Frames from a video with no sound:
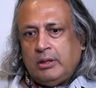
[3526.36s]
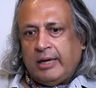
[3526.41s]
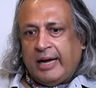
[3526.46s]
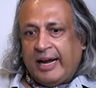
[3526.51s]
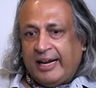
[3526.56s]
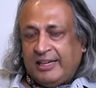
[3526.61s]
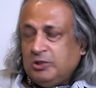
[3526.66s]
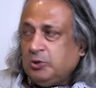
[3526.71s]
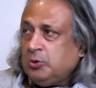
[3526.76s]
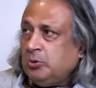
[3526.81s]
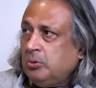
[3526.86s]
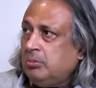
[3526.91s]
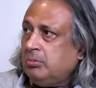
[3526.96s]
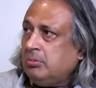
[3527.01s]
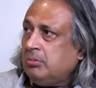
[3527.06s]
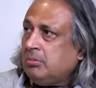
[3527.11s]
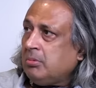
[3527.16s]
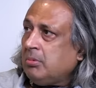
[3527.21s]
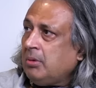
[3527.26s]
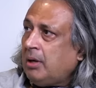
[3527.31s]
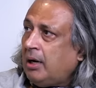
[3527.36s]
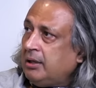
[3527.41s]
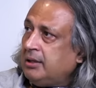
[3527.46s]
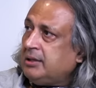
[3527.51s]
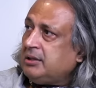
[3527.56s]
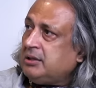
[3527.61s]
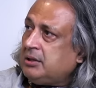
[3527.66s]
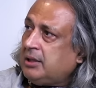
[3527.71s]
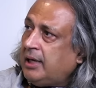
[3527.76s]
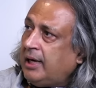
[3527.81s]
has to
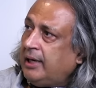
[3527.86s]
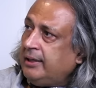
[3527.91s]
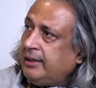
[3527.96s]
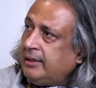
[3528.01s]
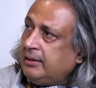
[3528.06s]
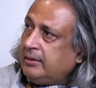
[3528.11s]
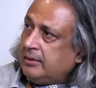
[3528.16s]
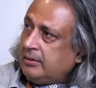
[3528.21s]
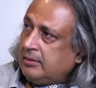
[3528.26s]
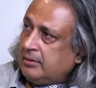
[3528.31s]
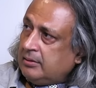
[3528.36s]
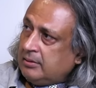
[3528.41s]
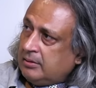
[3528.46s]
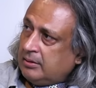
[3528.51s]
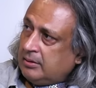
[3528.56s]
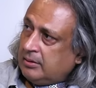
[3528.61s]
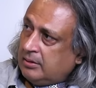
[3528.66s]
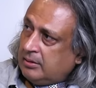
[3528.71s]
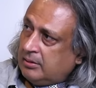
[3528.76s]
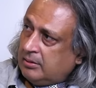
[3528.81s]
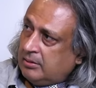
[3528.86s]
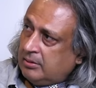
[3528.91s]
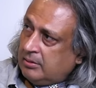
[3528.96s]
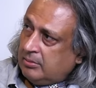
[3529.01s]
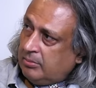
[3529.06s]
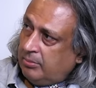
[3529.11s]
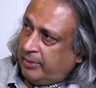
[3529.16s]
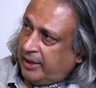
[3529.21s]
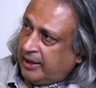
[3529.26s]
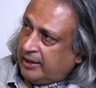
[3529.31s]
understand and
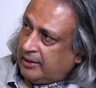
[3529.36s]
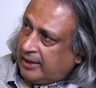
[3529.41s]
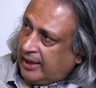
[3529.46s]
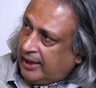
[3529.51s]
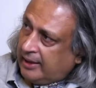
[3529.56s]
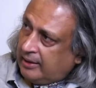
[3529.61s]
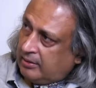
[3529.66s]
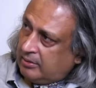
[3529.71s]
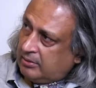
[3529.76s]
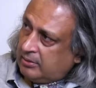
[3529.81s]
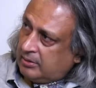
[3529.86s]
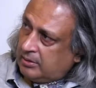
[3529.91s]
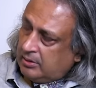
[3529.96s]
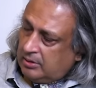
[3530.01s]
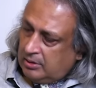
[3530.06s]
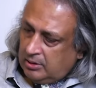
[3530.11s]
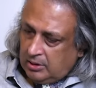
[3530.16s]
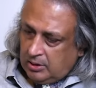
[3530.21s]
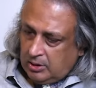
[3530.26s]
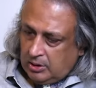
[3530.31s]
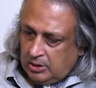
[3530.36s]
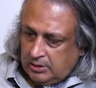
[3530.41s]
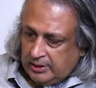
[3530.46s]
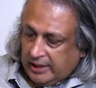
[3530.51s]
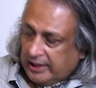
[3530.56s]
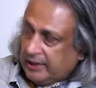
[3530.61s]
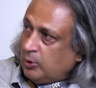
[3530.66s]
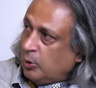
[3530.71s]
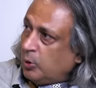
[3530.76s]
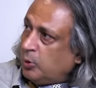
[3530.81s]
make that
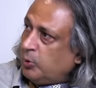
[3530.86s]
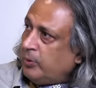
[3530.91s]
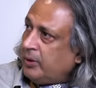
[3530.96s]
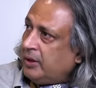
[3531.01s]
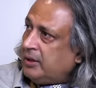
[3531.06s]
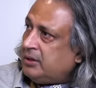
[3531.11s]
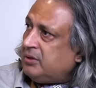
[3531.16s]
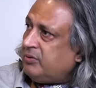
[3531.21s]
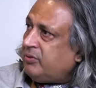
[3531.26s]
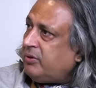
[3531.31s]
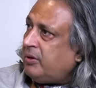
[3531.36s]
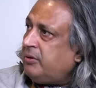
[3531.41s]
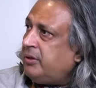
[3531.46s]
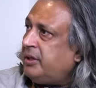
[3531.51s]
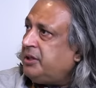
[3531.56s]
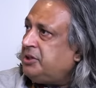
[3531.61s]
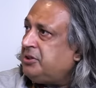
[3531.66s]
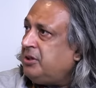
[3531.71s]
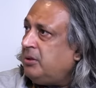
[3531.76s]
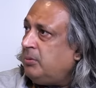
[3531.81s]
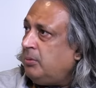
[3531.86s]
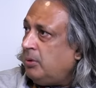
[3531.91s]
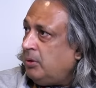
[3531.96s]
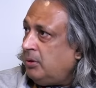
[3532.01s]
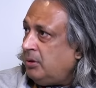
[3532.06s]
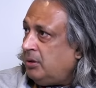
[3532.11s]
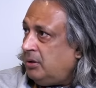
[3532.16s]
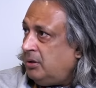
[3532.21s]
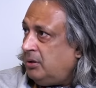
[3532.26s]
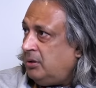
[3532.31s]
goodwill the foundational
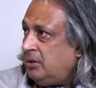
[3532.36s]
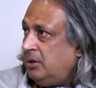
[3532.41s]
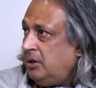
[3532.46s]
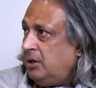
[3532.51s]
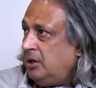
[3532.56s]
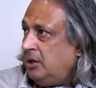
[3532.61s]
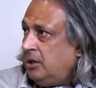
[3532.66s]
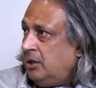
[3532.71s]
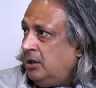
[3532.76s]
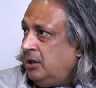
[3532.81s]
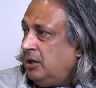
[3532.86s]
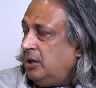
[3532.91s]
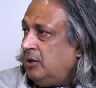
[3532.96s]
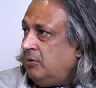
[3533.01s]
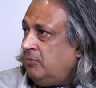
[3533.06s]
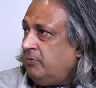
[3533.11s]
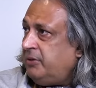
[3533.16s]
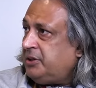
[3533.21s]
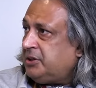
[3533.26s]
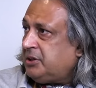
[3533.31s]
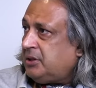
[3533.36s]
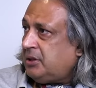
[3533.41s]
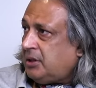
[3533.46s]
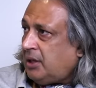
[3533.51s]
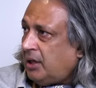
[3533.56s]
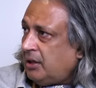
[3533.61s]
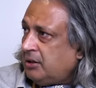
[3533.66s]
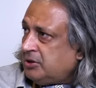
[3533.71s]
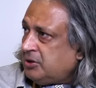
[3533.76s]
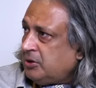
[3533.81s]
block, right? Which
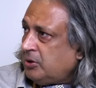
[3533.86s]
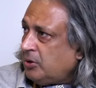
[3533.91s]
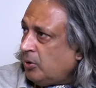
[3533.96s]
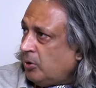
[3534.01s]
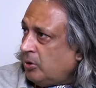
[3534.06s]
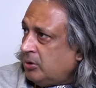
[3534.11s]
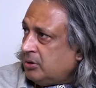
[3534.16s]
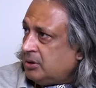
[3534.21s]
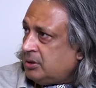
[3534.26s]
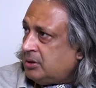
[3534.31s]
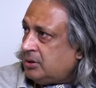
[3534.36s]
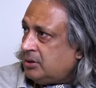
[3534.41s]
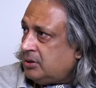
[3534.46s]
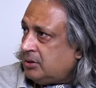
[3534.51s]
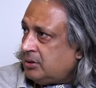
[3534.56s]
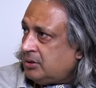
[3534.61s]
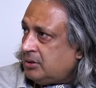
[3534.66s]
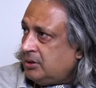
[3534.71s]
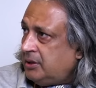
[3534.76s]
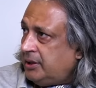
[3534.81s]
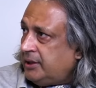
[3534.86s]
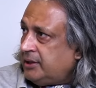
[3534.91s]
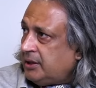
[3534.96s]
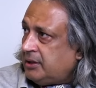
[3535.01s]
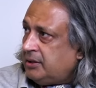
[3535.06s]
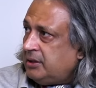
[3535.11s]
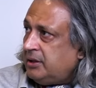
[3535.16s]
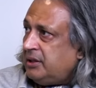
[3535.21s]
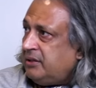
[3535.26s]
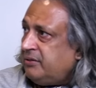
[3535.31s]
cuts across these
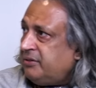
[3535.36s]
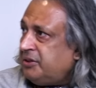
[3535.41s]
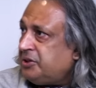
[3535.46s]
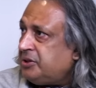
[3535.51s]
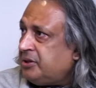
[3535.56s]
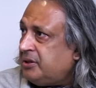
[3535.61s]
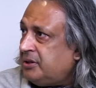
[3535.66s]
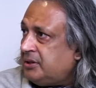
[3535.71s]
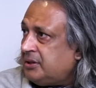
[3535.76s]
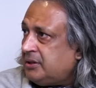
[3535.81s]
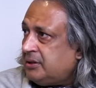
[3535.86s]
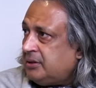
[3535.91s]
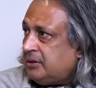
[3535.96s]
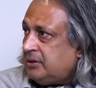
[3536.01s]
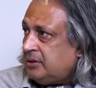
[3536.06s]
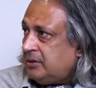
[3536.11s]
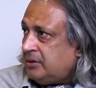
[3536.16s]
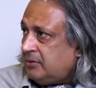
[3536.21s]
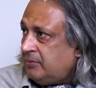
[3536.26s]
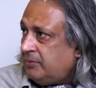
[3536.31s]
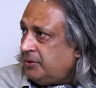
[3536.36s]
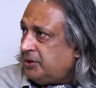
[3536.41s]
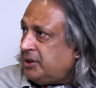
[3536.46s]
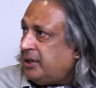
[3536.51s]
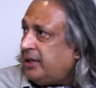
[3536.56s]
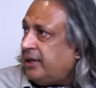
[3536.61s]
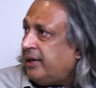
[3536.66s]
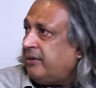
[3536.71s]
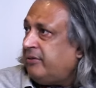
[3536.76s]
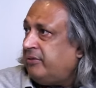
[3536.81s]
other divisions which
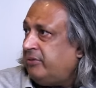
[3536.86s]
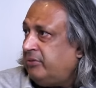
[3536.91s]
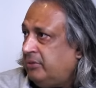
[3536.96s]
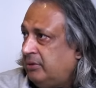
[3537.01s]
they have.